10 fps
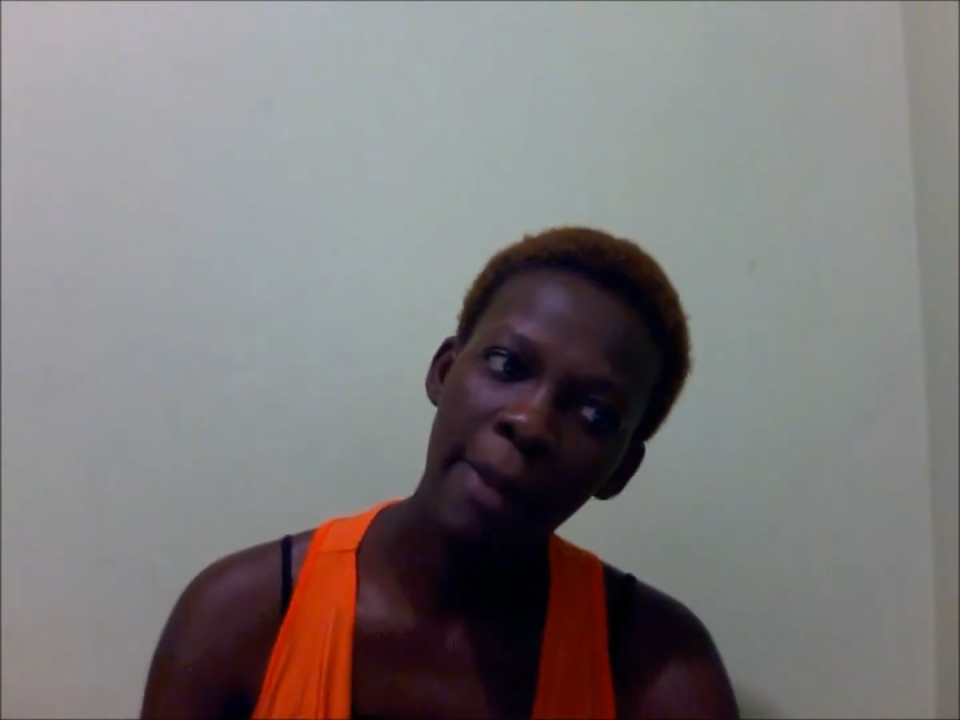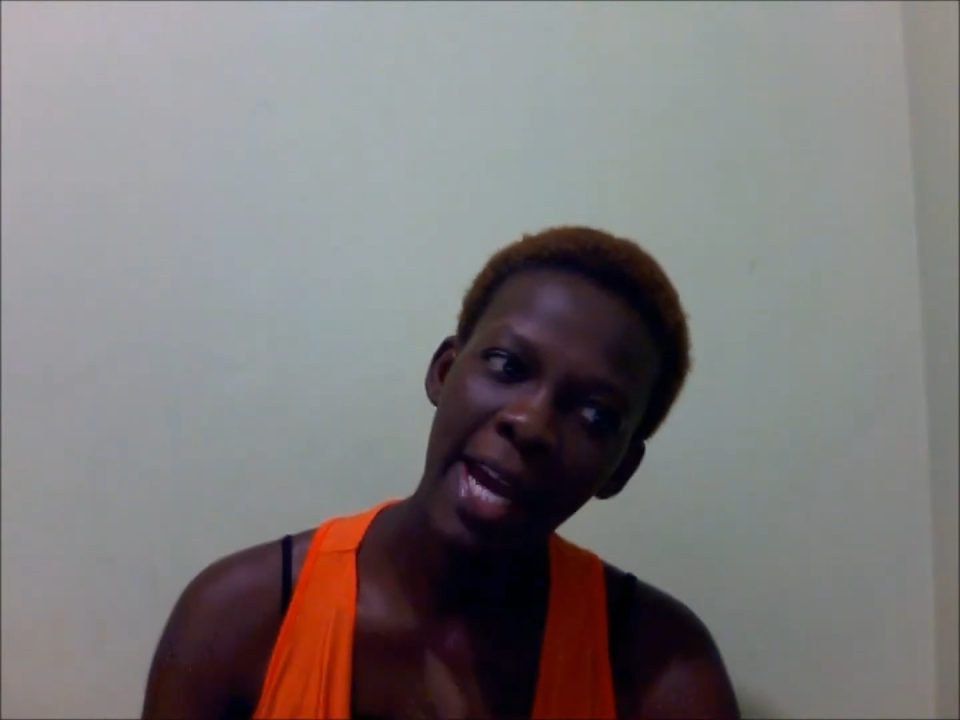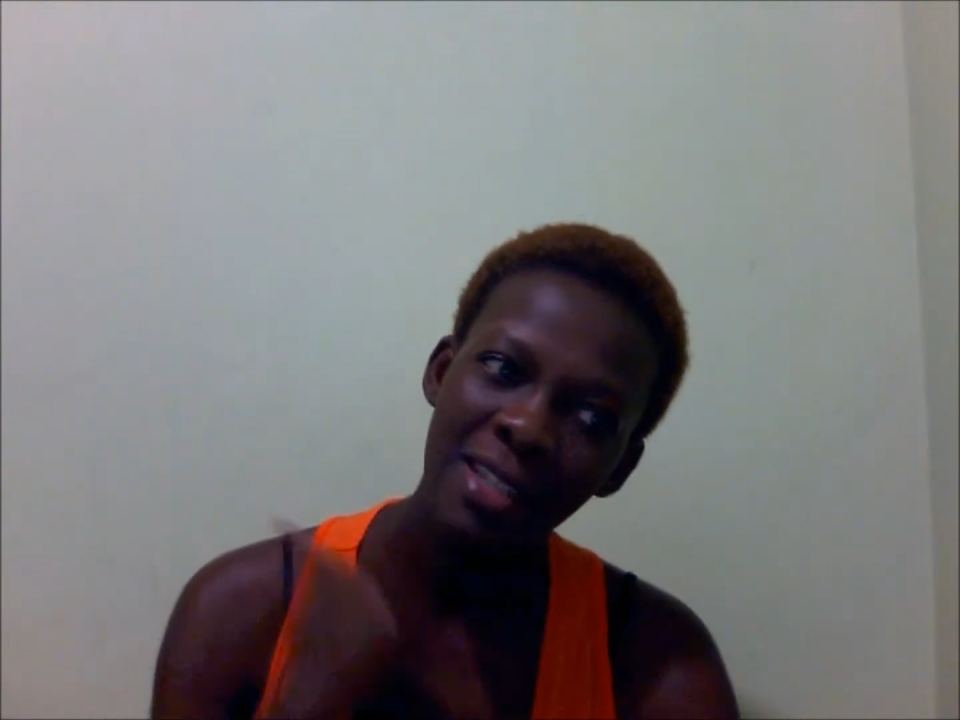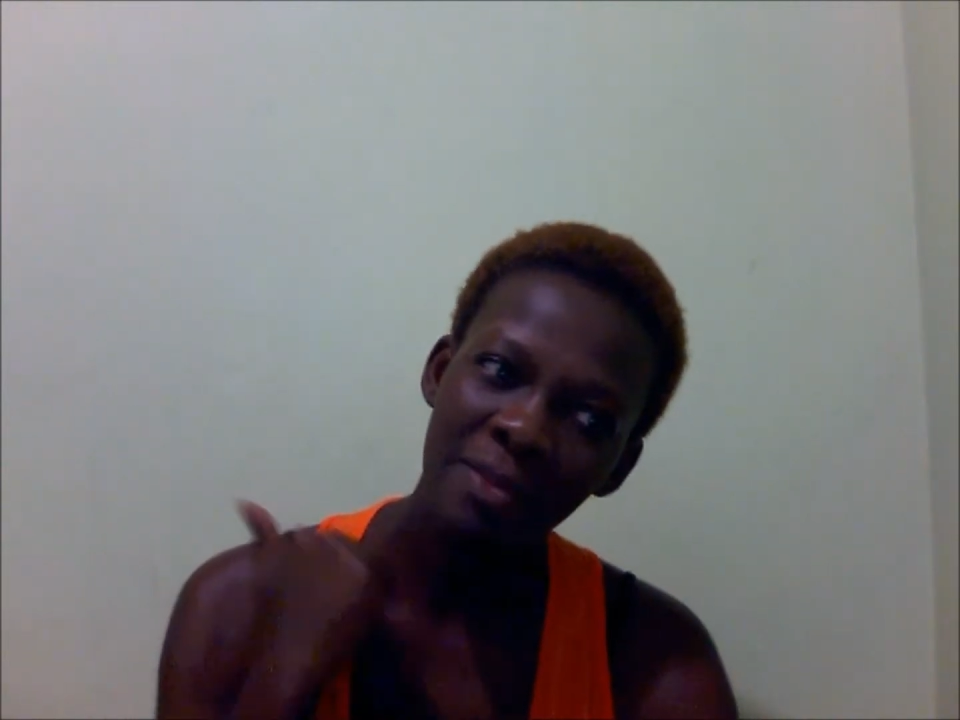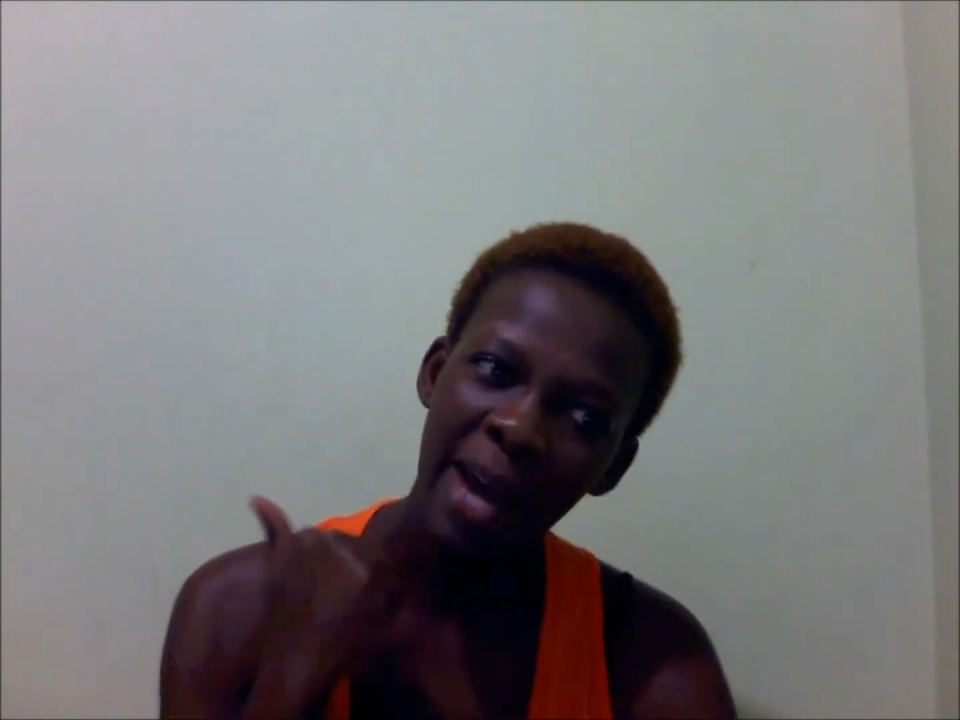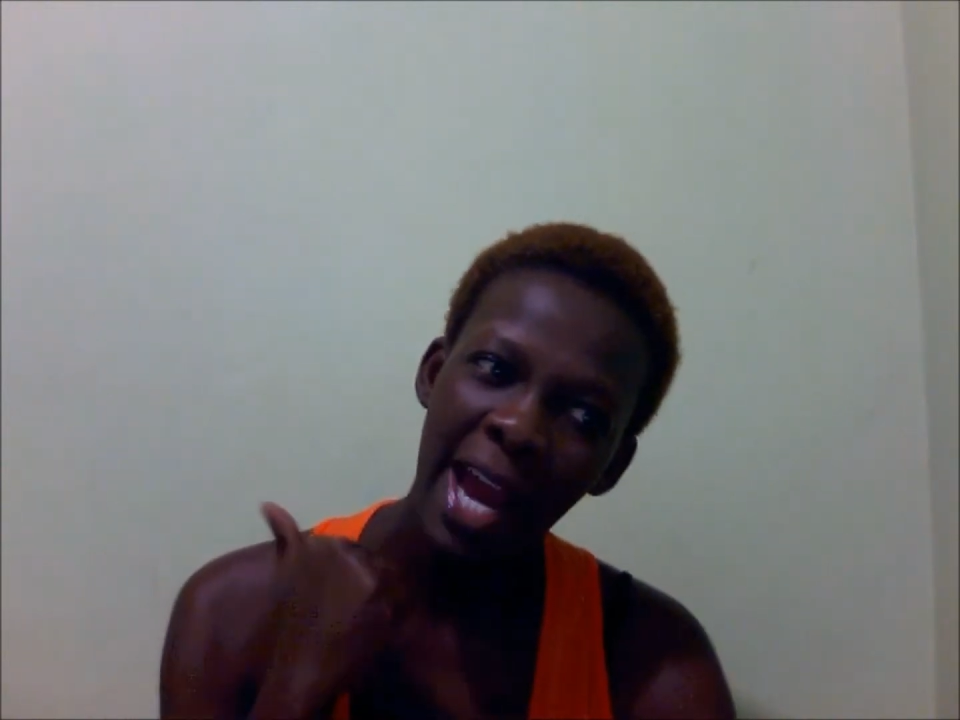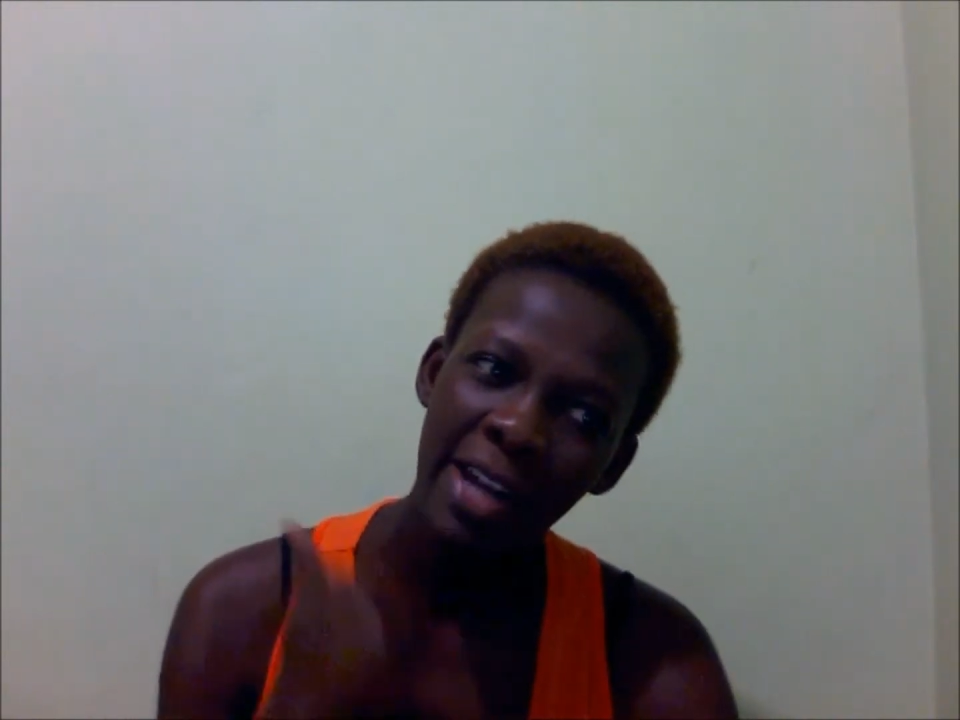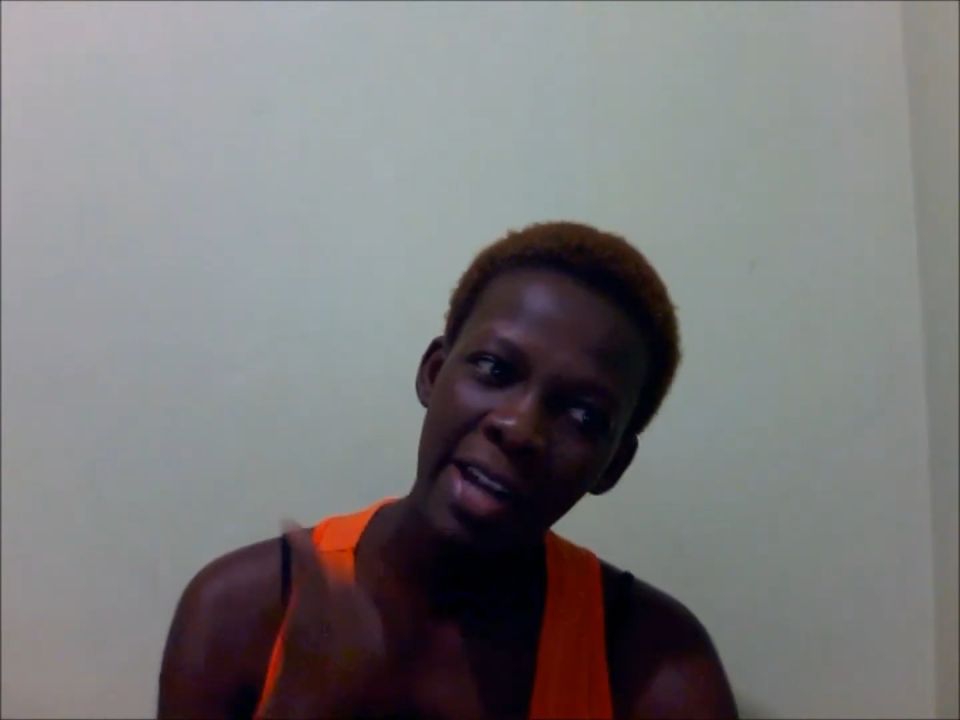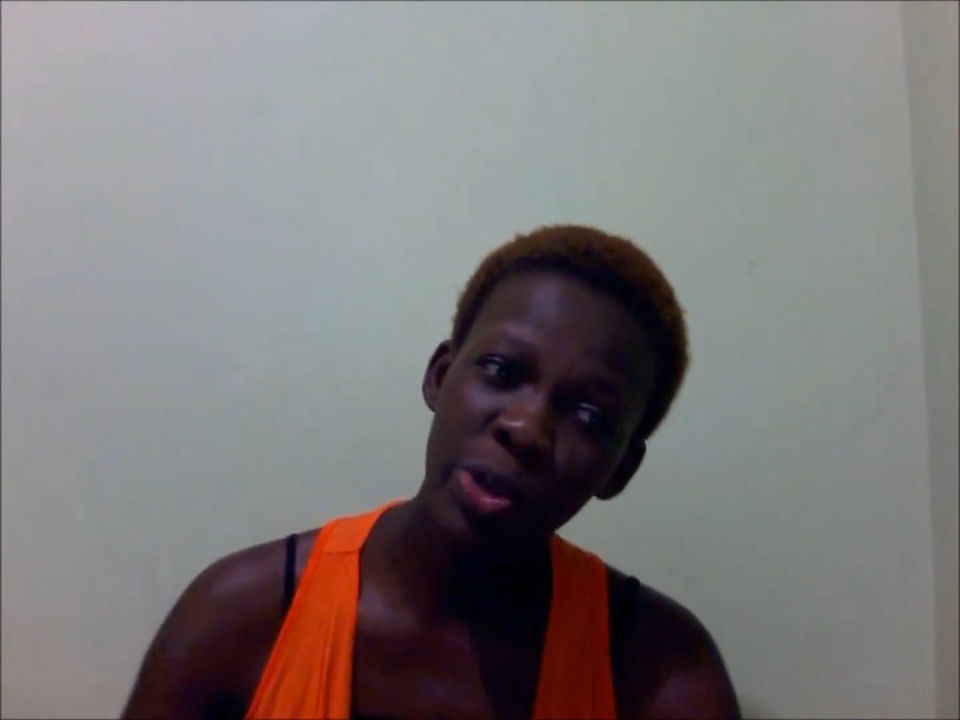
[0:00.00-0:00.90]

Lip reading: my spine,